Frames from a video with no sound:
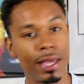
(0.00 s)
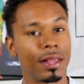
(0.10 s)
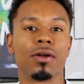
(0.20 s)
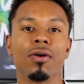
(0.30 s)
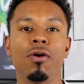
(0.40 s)
get
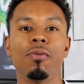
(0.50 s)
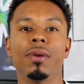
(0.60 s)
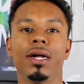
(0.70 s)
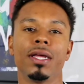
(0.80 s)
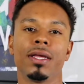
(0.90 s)
their own
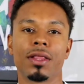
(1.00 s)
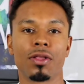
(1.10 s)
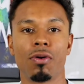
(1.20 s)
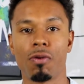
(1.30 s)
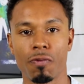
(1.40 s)
money, get
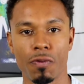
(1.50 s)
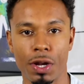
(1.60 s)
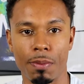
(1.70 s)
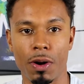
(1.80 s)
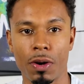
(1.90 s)
their own
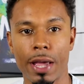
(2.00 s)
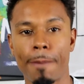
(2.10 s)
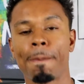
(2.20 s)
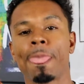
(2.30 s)
freedom, okay?